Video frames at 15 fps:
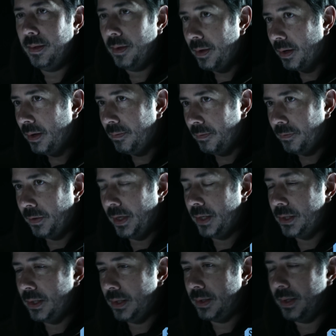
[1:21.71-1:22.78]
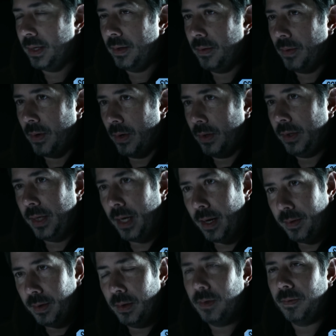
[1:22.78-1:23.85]
The theory of inflation is that early
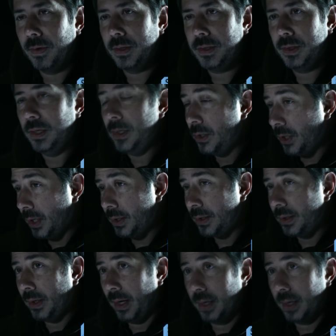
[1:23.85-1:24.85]
on the universe didn't just